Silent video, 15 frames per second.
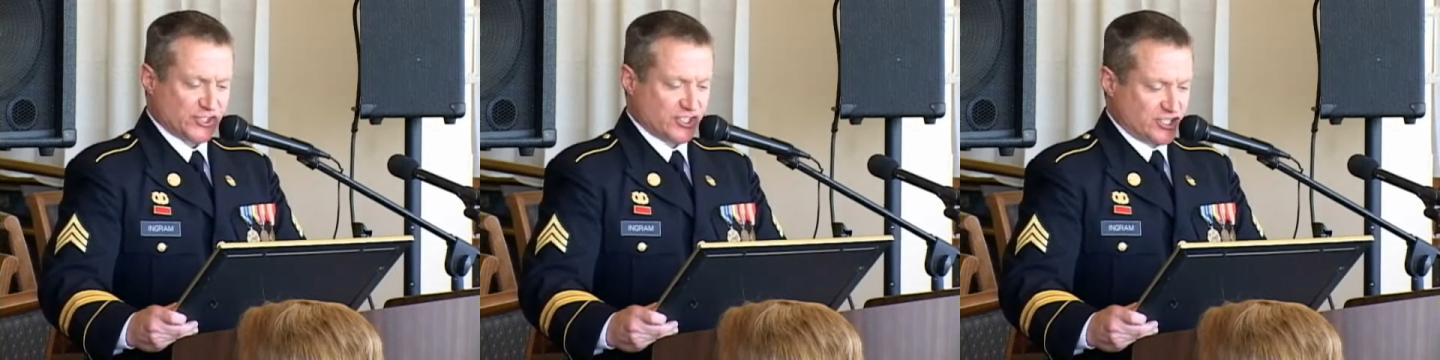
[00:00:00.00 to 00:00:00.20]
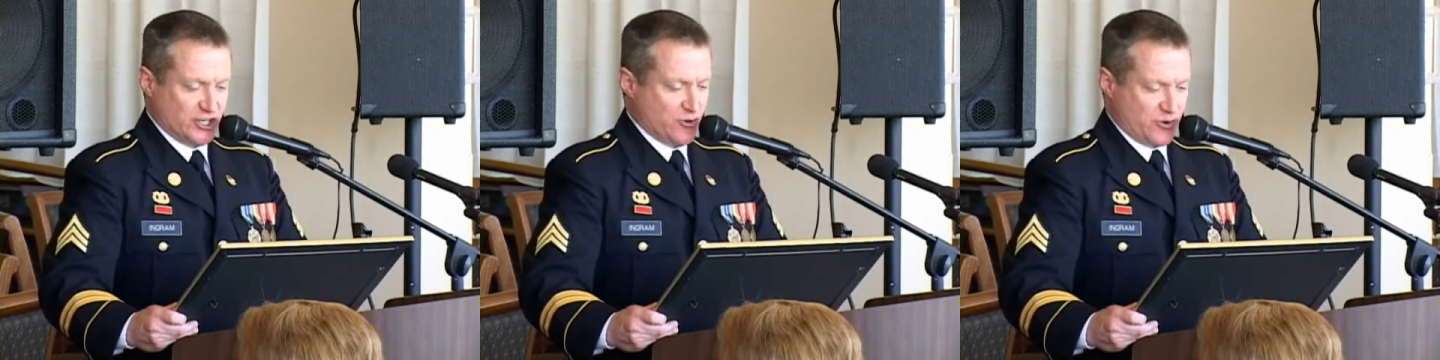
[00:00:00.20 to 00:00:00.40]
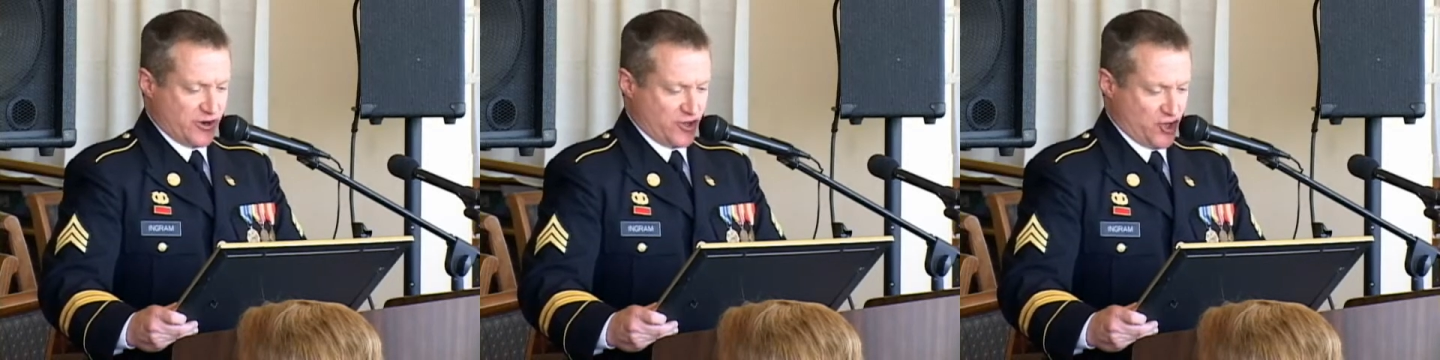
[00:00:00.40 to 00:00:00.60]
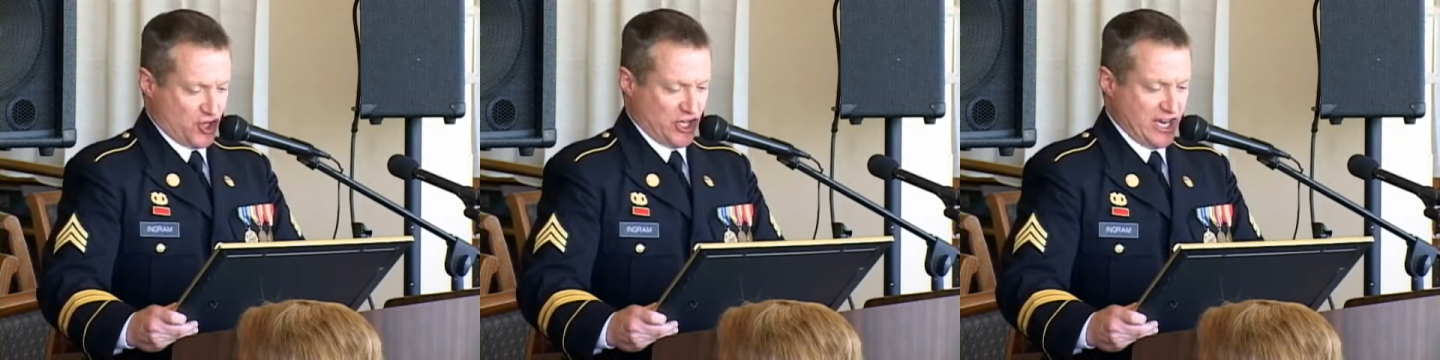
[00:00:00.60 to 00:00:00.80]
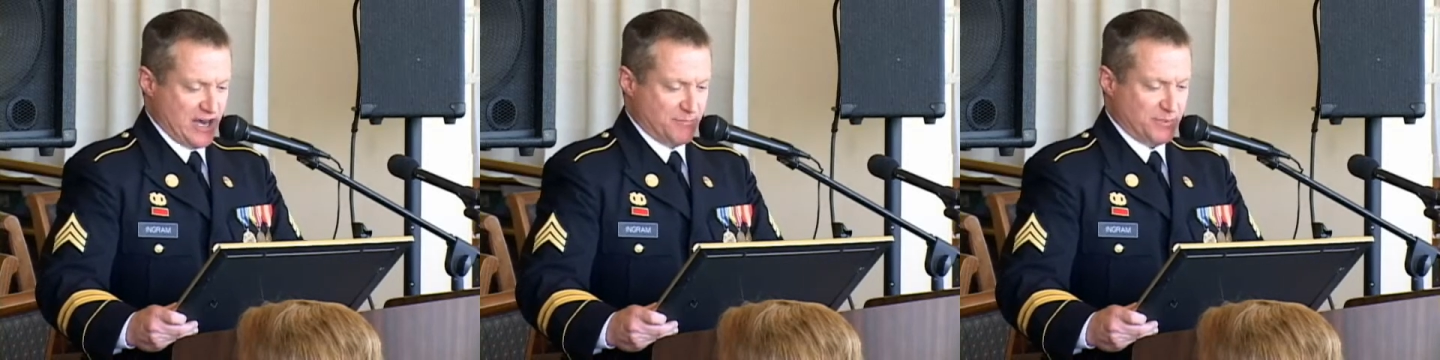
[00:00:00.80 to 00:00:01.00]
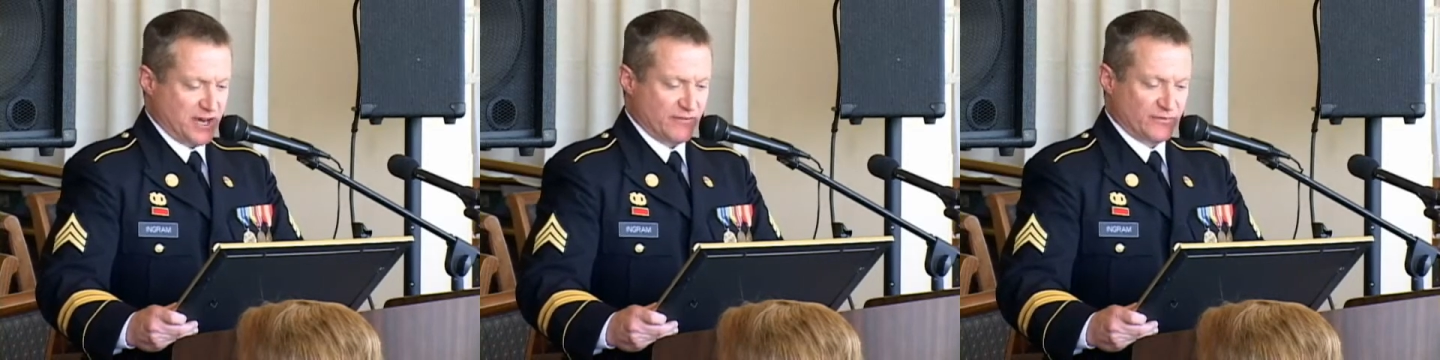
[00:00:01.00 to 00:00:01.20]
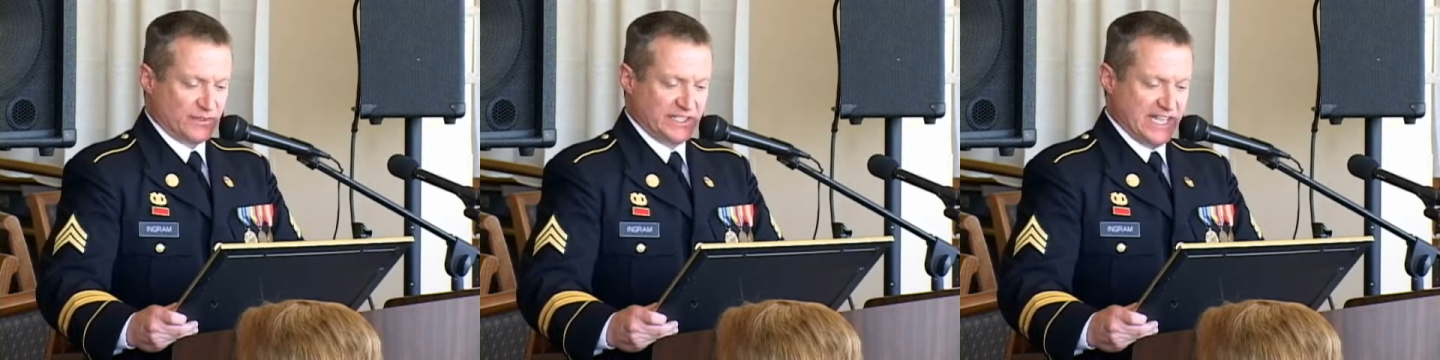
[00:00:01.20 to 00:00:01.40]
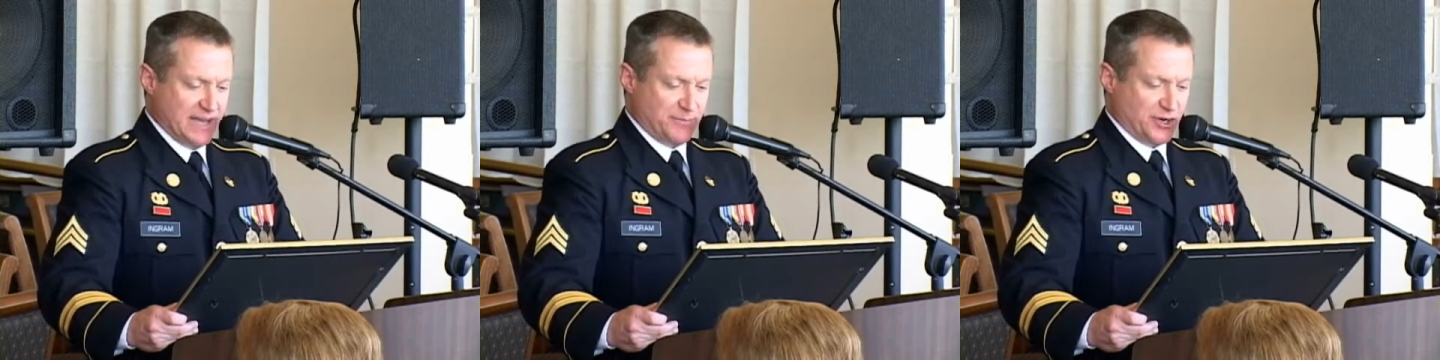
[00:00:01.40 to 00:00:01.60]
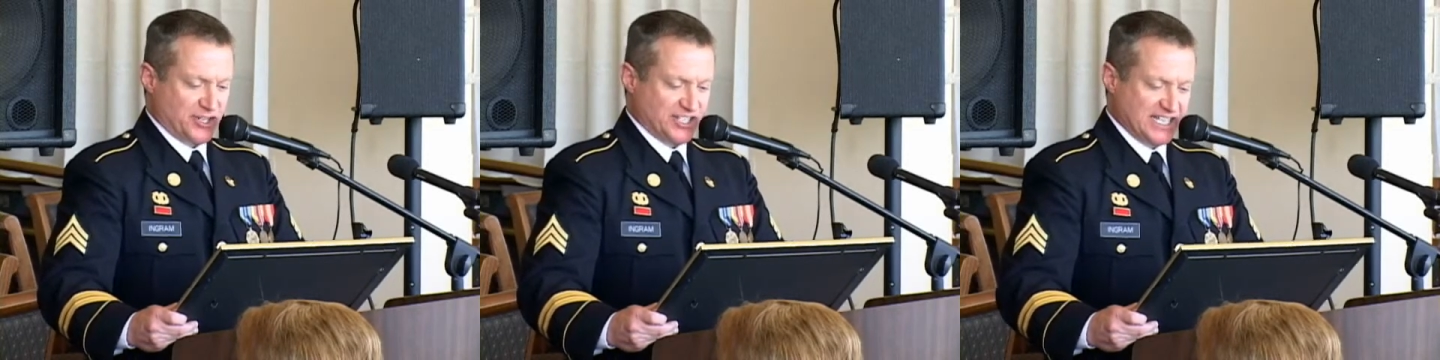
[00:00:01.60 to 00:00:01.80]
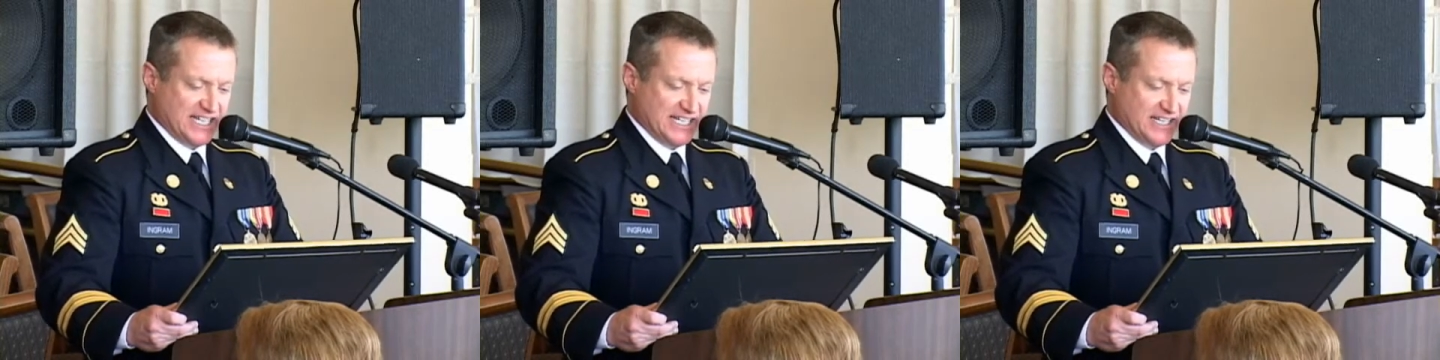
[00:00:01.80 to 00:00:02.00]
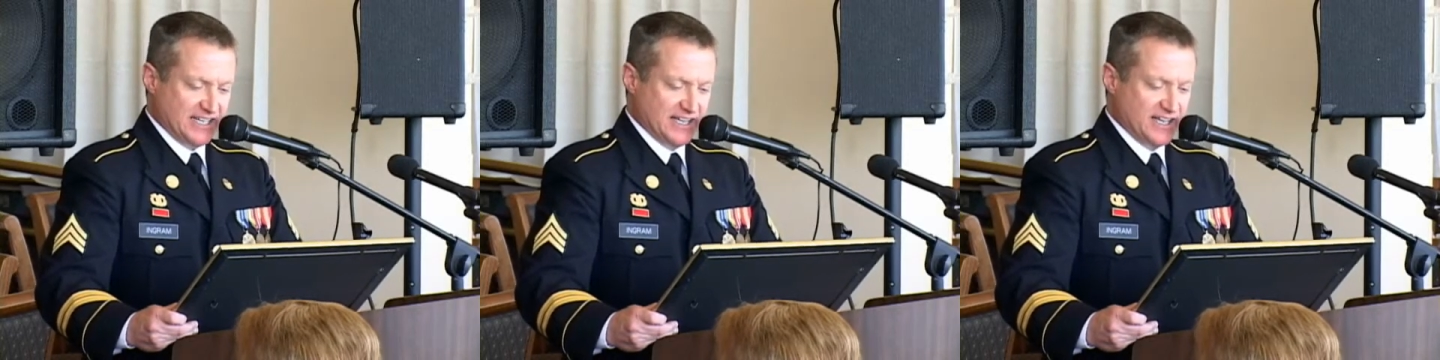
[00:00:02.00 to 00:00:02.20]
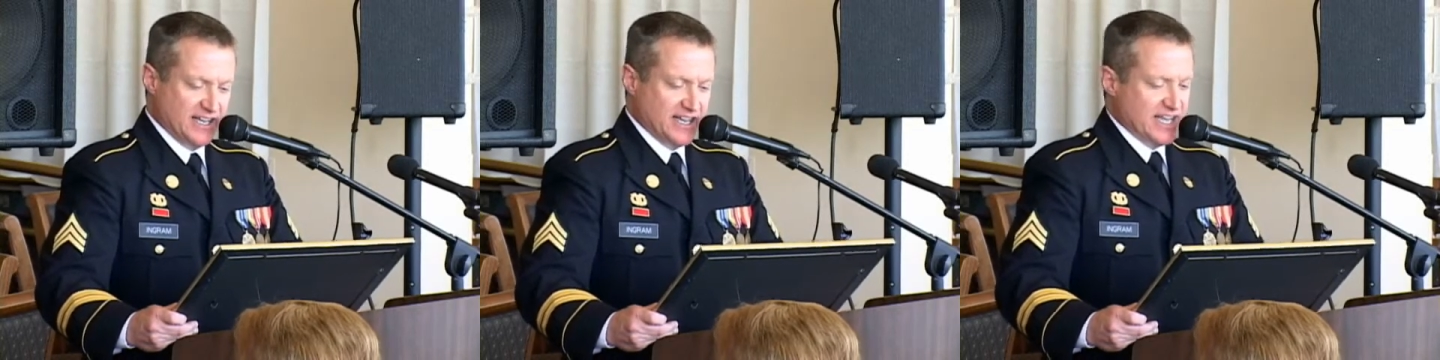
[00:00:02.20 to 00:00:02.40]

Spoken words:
stewardship of liberty